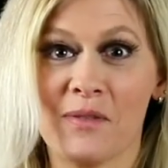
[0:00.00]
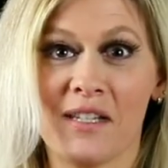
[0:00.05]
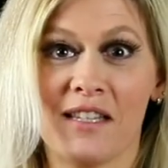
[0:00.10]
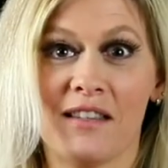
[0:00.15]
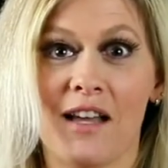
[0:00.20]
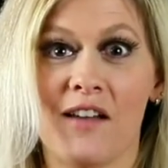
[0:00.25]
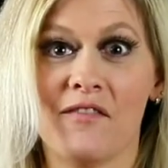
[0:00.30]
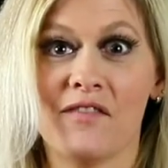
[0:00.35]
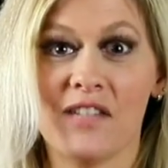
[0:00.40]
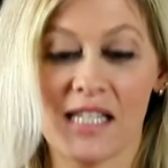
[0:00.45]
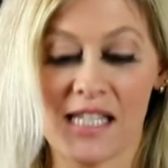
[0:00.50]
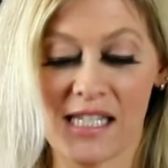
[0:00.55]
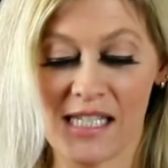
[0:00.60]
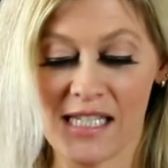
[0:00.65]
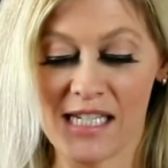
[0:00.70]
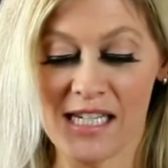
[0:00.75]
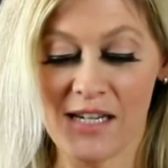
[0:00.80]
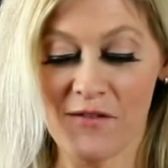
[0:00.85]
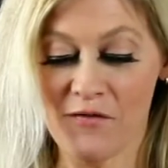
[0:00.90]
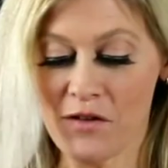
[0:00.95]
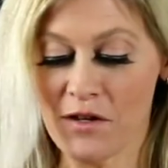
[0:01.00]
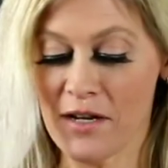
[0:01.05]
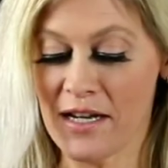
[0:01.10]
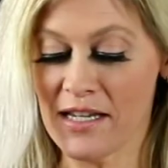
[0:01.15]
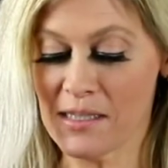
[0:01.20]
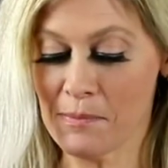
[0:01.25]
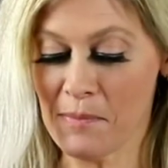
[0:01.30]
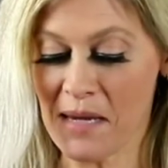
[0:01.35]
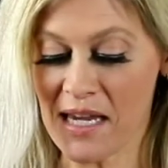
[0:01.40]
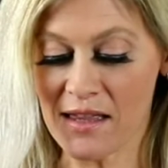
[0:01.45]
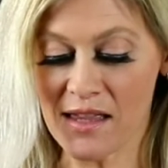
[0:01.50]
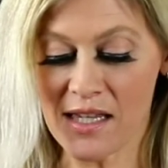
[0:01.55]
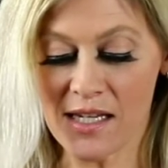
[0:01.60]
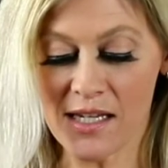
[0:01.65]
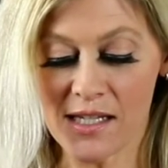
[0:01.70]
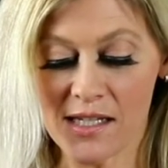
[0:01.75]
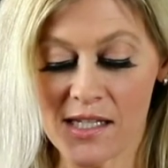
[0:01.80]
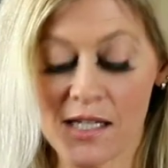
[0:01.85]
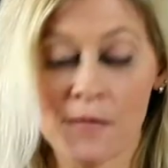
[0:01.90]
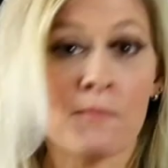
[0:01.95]
We'd love to see if you guys make
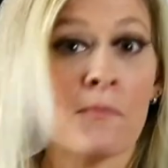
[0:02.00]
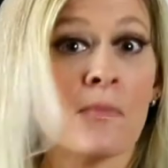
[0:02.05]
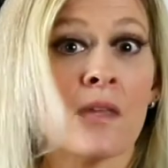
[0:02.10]
these.